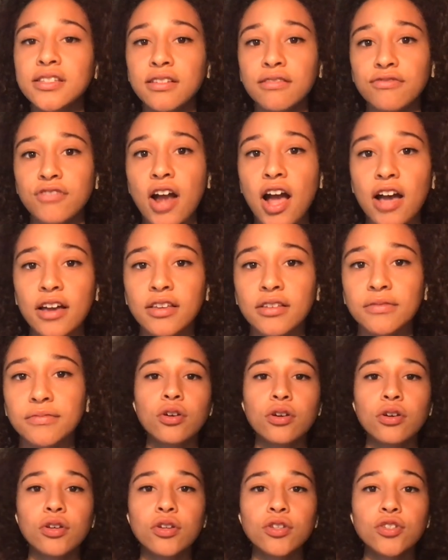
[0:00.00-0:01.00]
to frack.
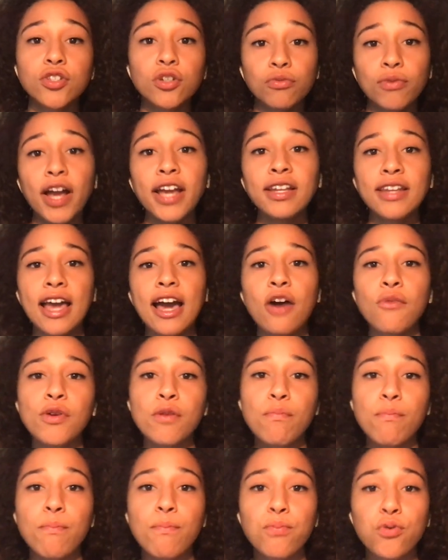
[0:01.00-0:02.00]
So right now we
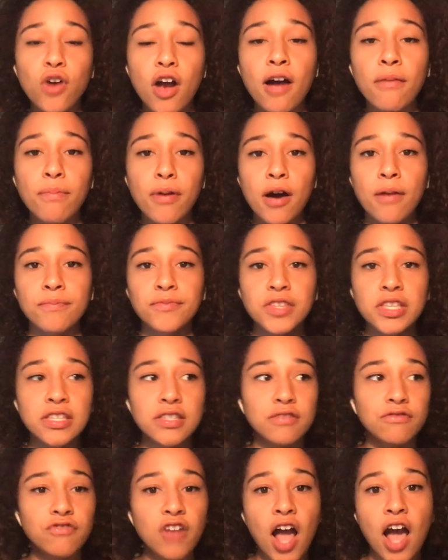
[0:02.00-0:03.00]
prop up
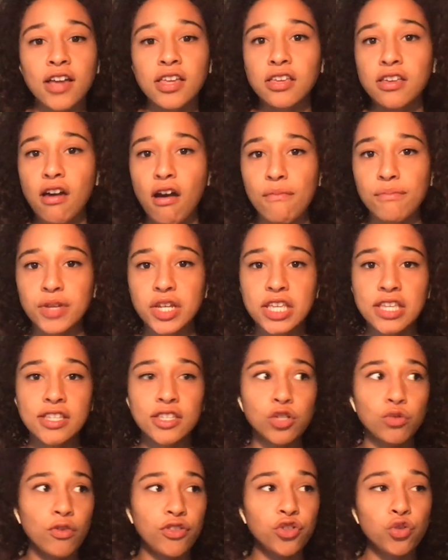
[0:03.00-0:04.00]
these fracking
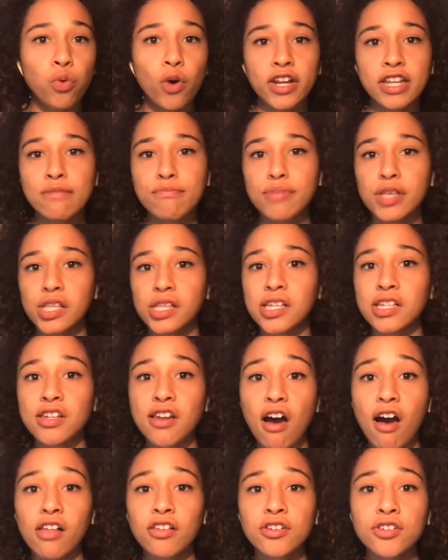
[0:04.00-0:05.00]
companies with $20 billion
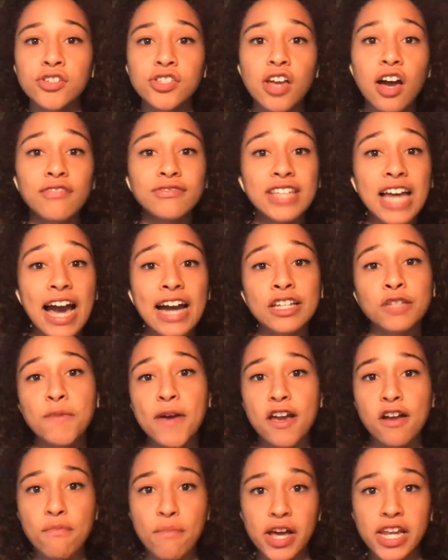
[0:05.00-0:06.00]
of
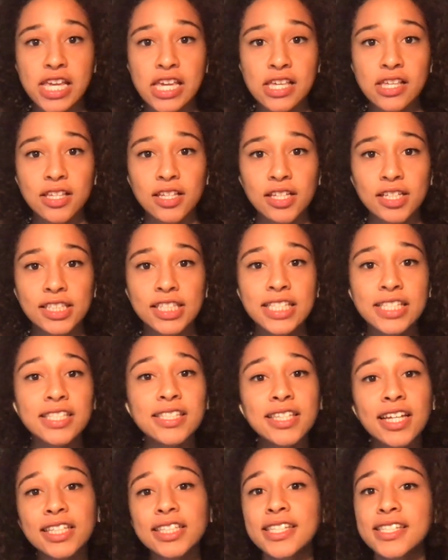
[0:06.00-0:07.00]
taxpayer money. This
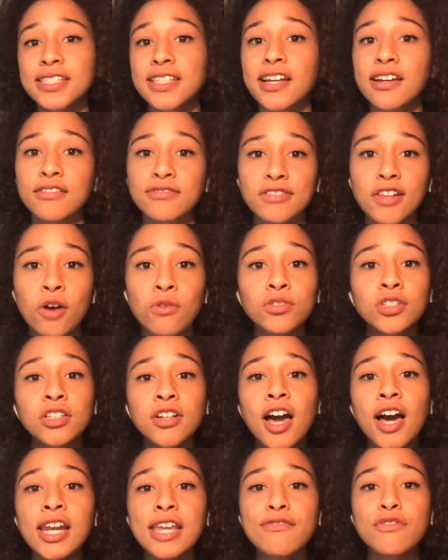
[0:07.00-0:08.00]
is how they stay afloat. They're
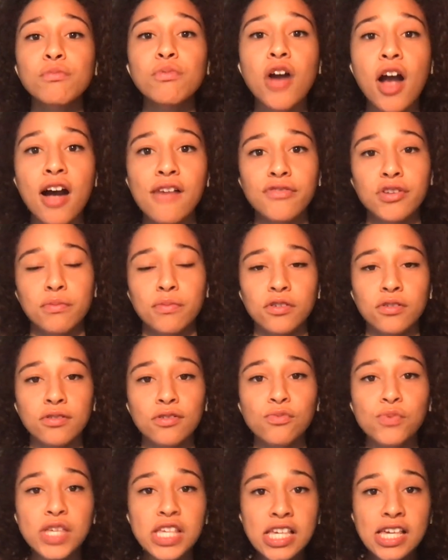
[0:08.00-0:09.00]
not even profitable.
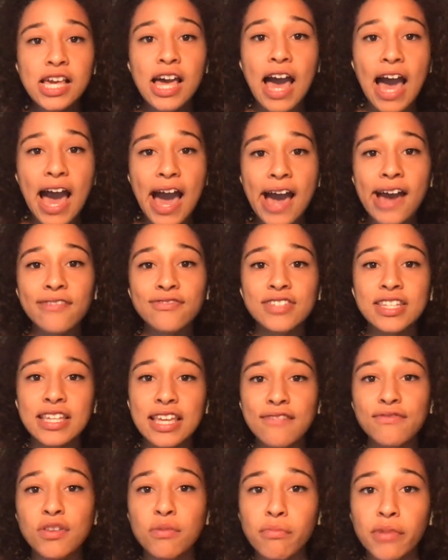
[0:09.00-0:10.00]
We have to
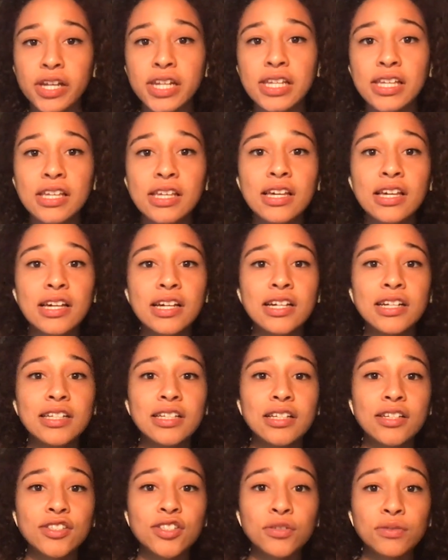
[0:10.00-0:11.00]
give them money
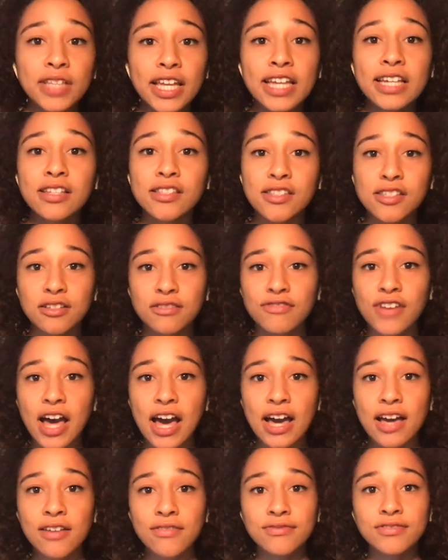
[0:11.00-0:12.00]
so they can
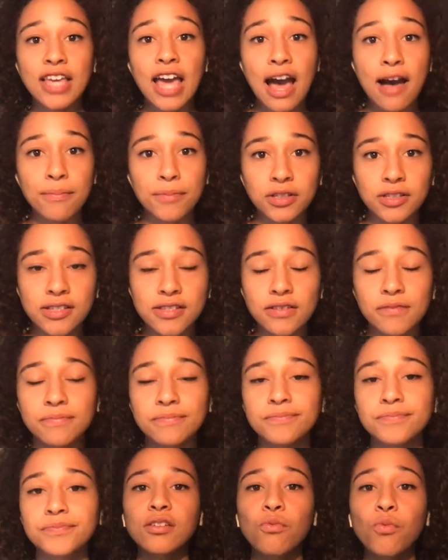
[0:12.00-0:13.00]
survive capitalism.
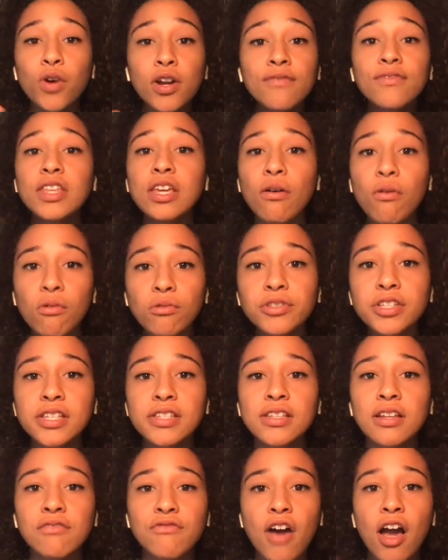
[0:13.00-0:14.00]
One of the
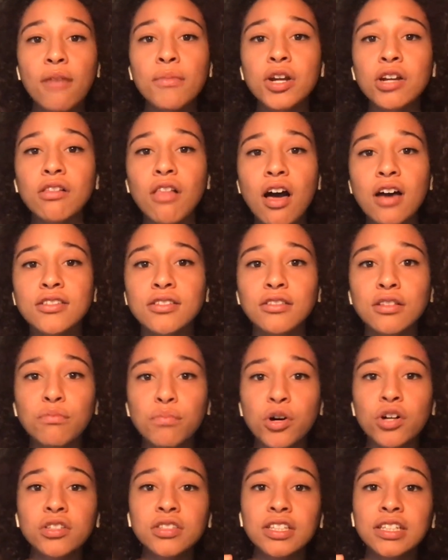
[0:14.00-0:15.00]
oldest environmental laws in the
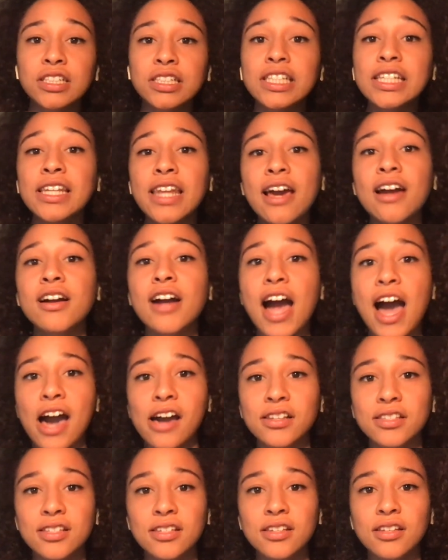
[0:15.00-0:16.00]
book, the Clean Air
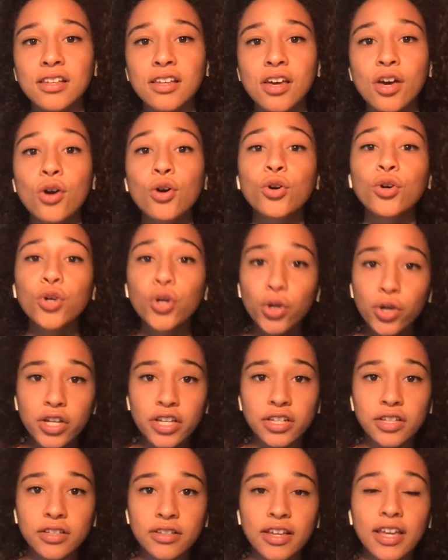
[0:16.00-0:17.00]
Act,
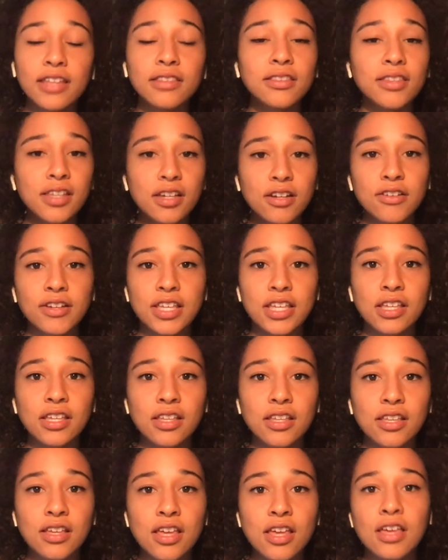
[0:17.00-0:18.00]
could, in theory,
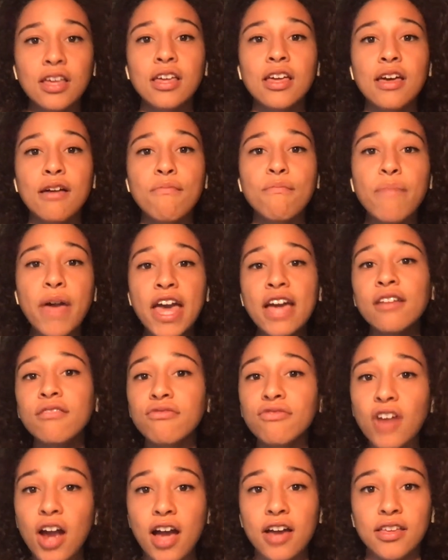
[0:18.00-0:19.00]
ban
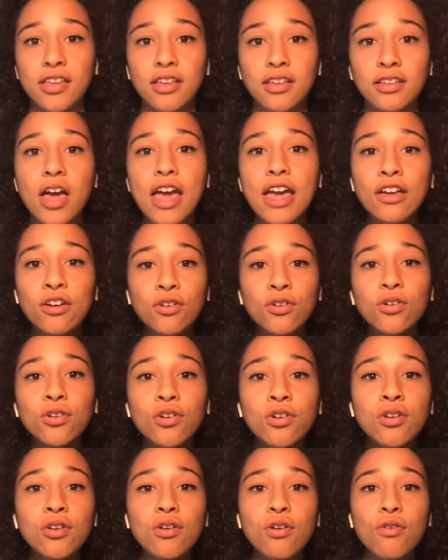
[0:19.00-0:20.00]
fracking. It
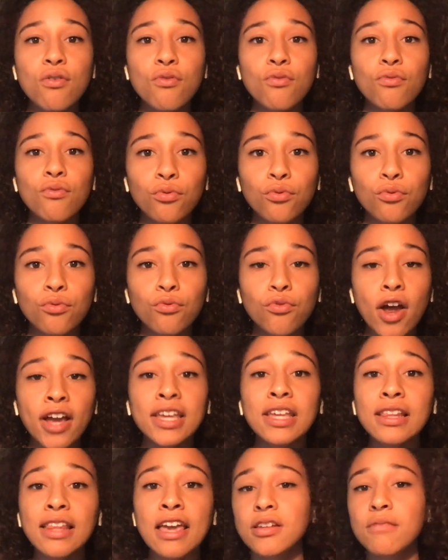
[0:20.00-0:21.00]
could
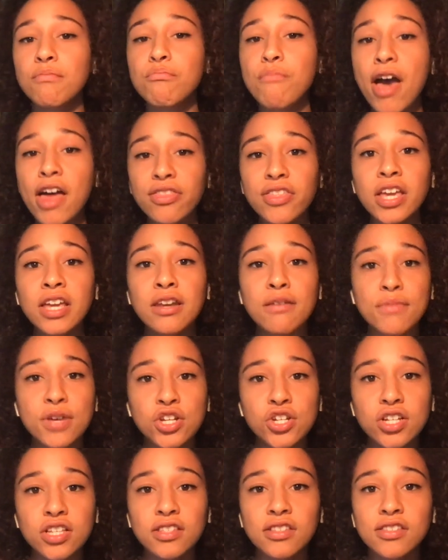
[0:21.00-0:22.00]
regulate methane
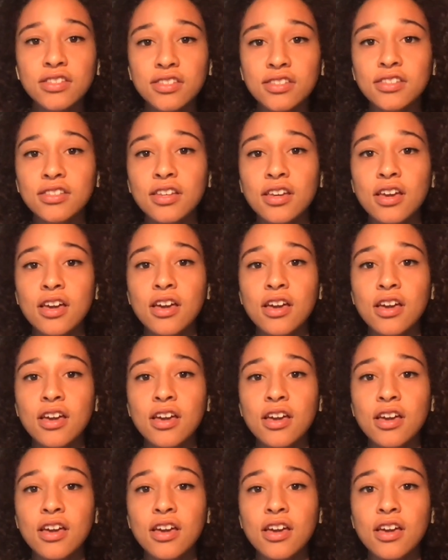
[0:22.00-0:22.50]
emissions